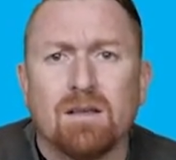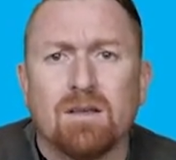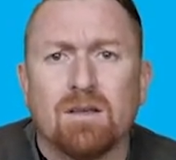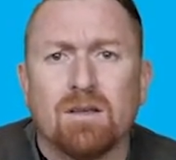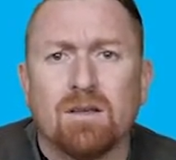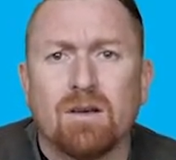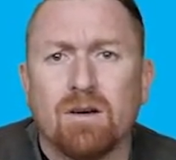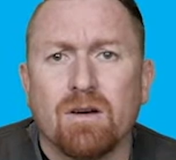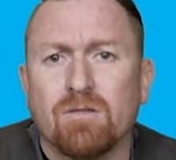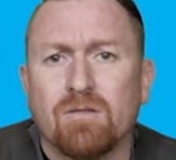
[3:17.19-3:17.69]

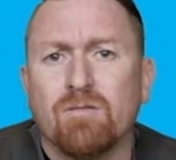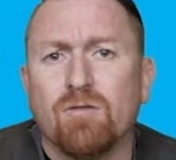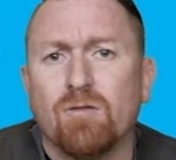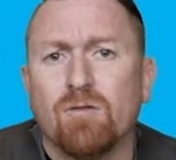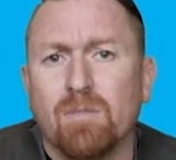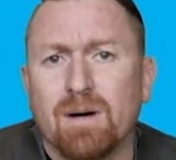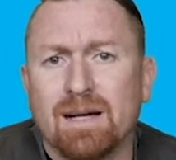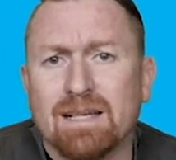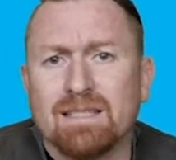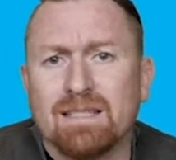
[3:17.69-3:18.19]
coded for
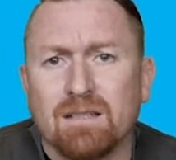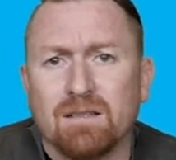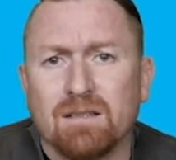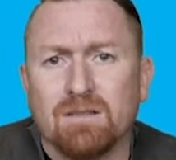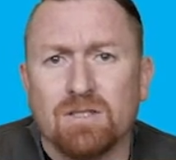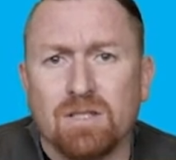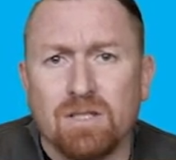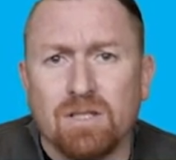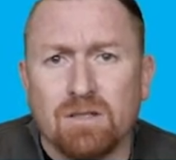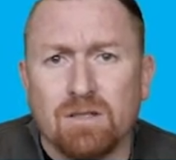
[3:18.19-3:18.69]
by a single
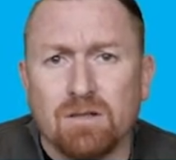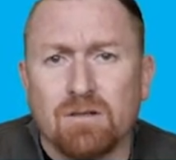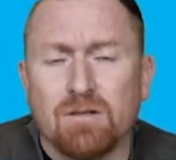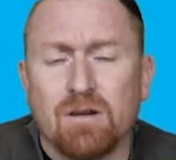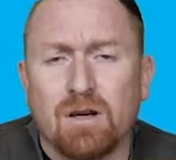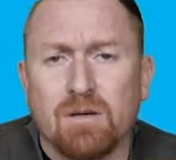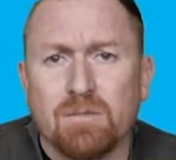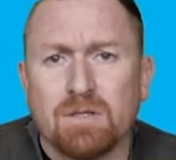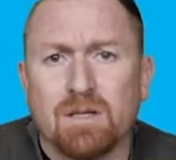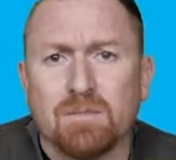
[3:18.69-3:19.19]
gene on
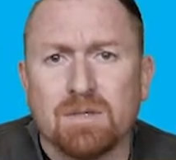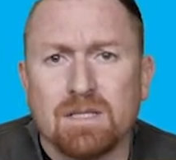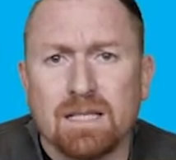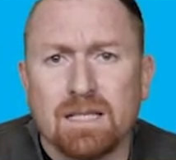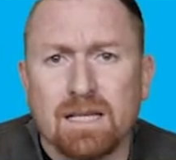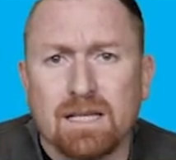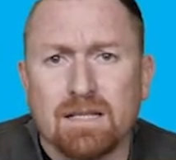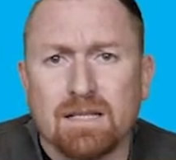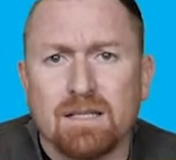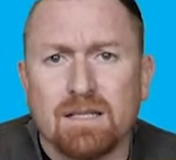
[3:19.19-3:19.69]
chromosome
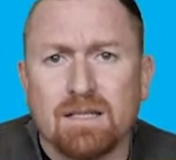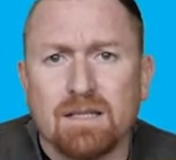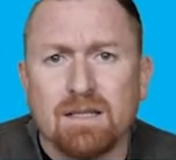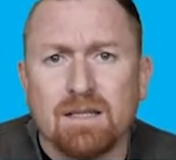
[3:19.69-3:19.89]
6.